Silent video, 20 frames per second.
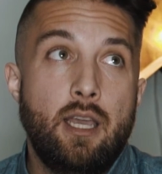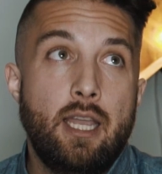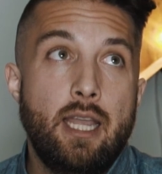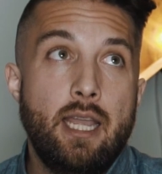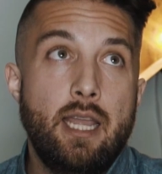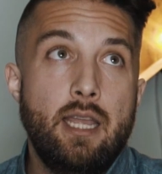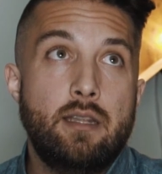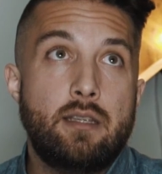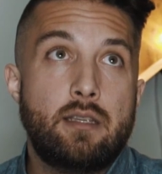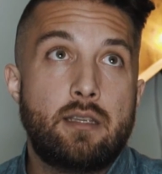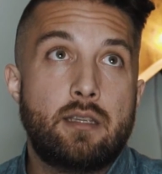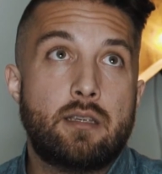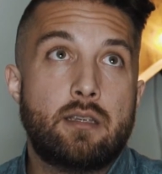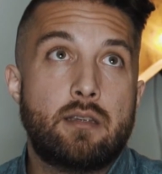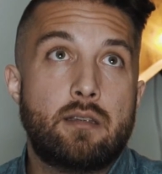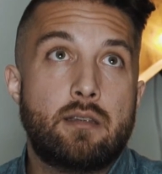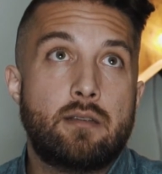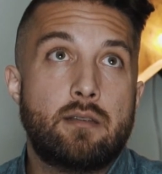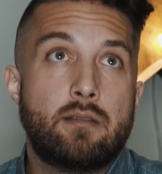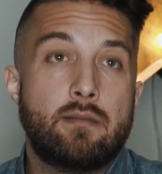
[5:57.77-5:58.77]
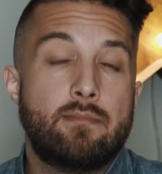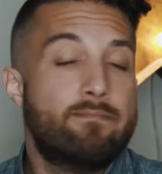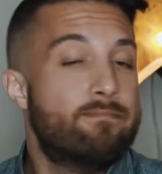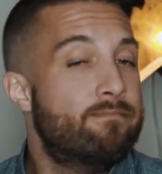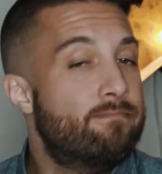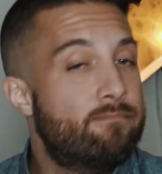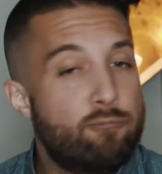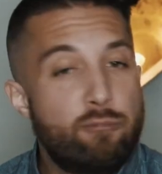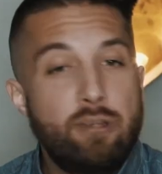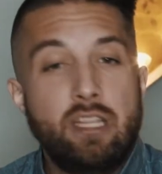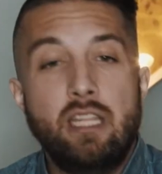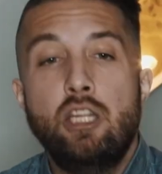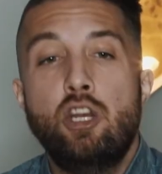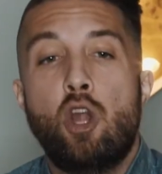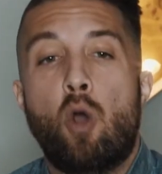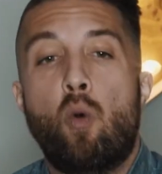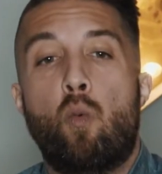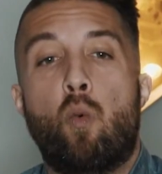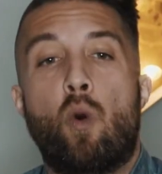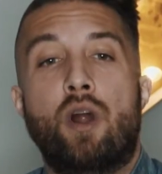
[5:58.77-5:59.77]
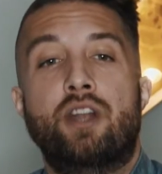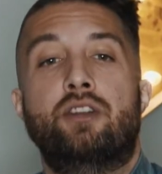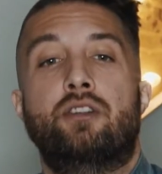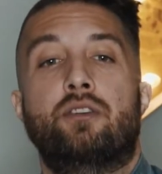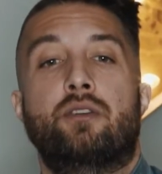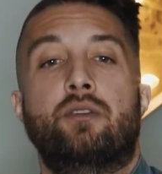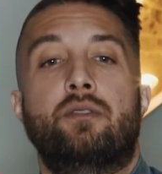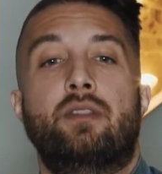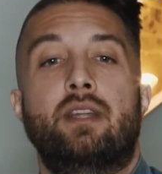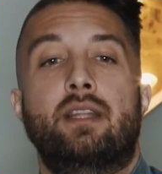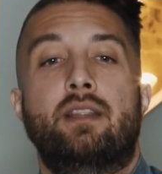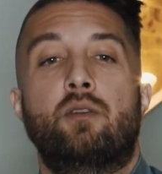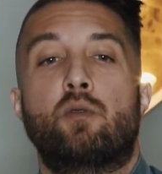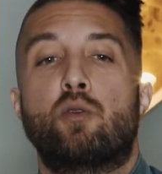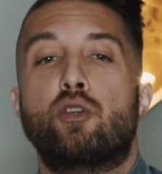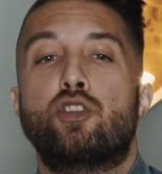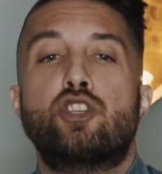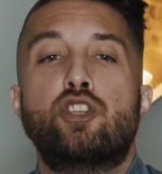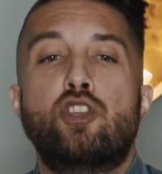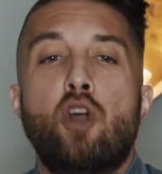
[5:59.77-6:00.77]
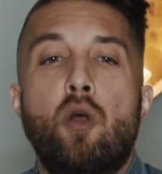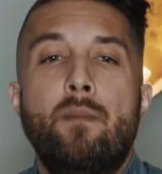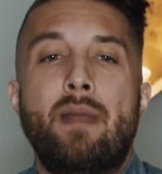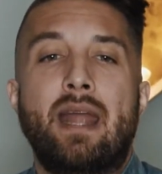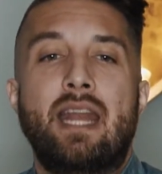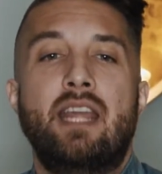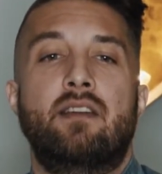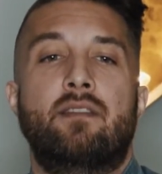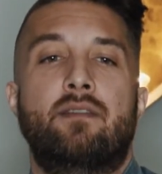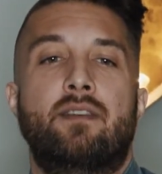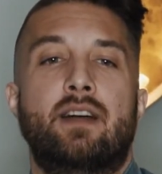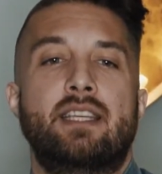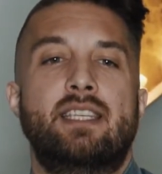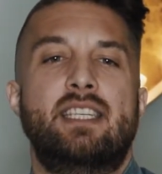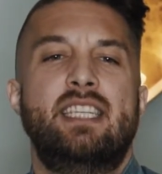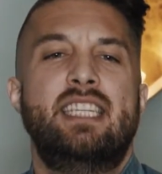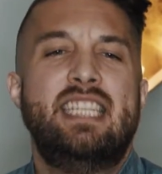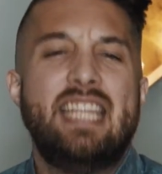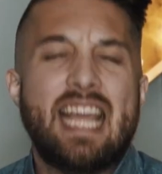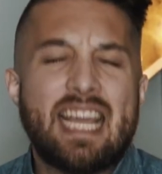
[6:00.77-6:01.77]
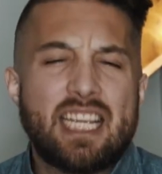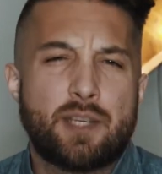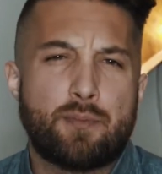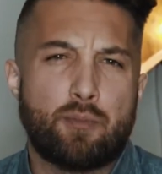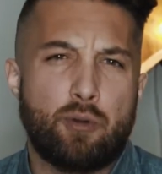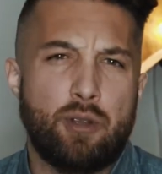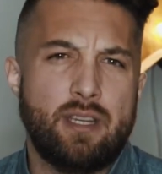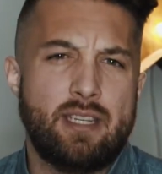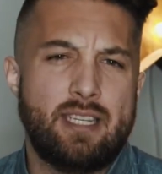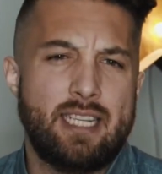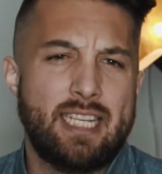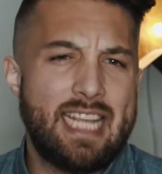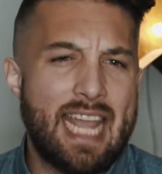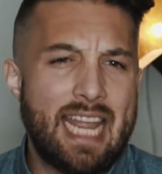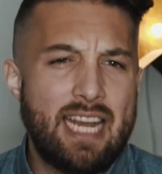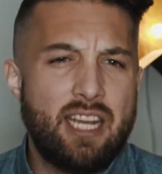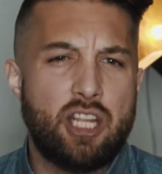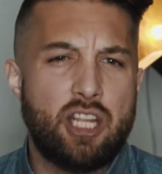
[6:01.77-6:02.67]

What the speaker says: It's really no wonder that there are so many of us desperate to gain